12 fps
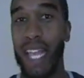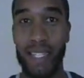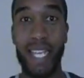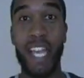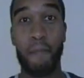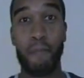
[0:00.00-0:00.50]

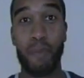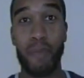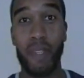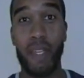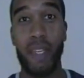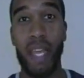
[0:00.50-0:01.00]
That's it.
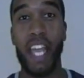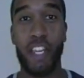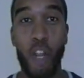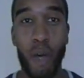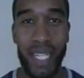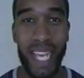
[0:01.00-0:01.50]

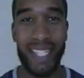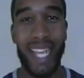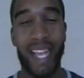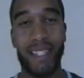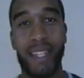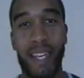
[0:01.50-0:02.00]
And you know what that
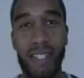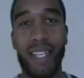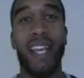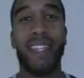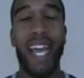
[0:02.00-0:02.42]
tax does?